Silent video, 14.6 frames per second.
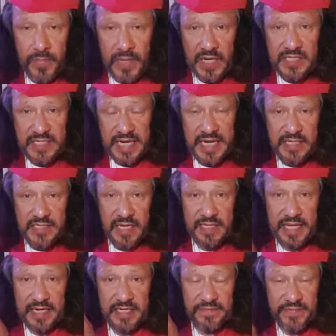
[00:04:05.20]
sees
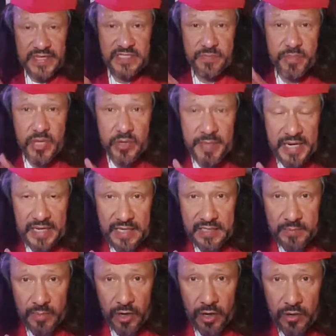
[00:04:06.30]
that a defensive player may collect
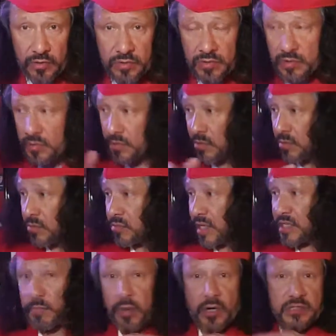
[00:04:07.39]
the ball,
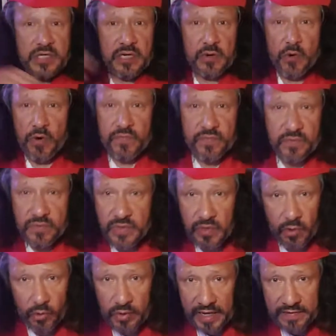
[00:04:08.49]
that the ball's going to go over the
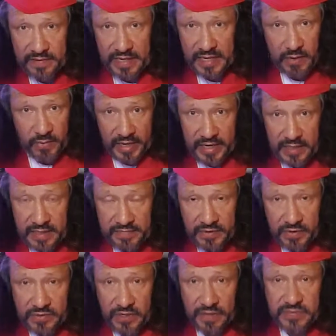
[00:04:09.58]
goal line anyway, even
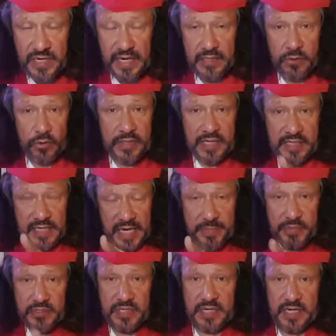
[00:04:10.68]
though it's offside, or that the
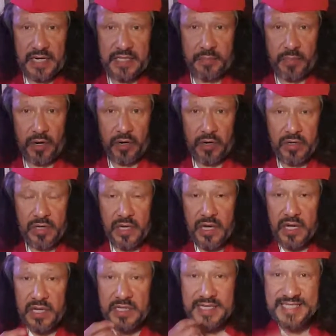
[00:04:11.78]
keeper's going to collect the ball.
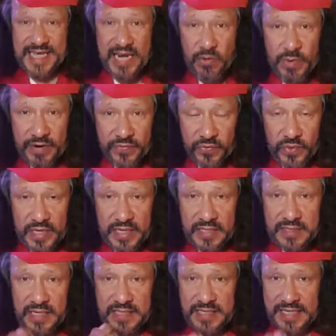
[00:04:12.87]
The center
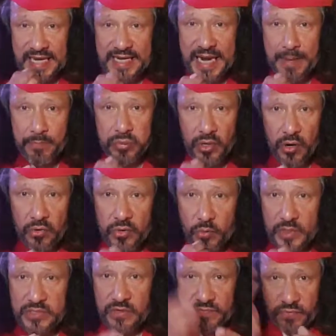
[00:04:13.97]
referee cannot blow the
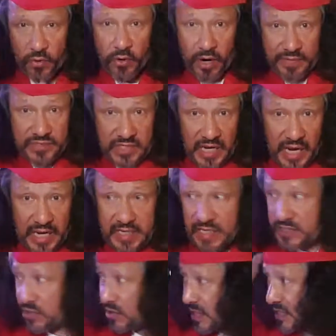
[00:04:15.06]
whistle for offside
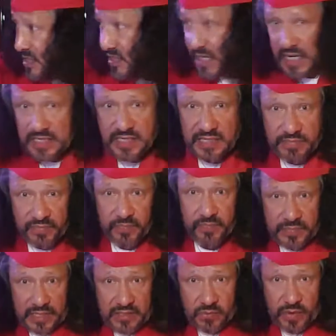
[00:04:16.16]
until he sees that
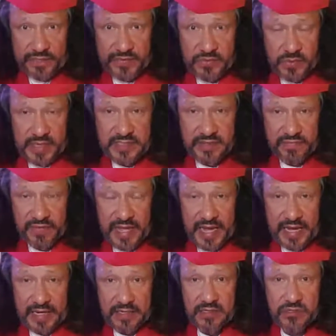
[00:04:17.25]
the ref has raised the
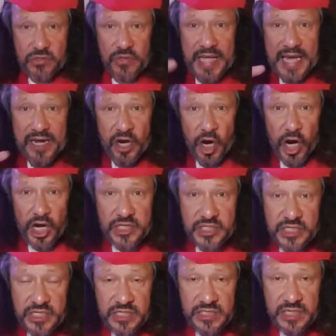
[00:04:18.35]
flag. So that
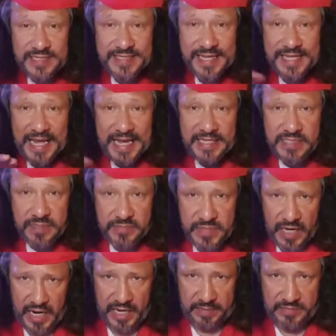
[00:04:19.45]
causes delays
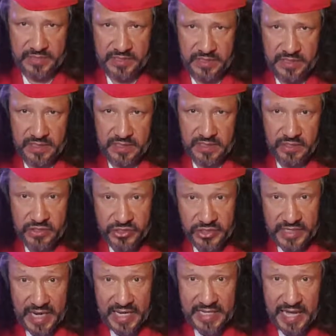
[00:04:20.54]
sometimes. Do you
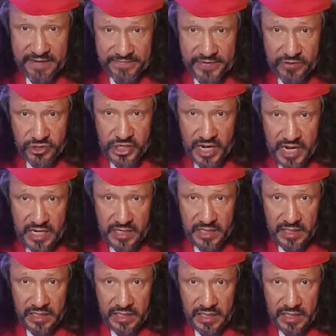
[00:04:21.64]
understand that, Phil Schoen?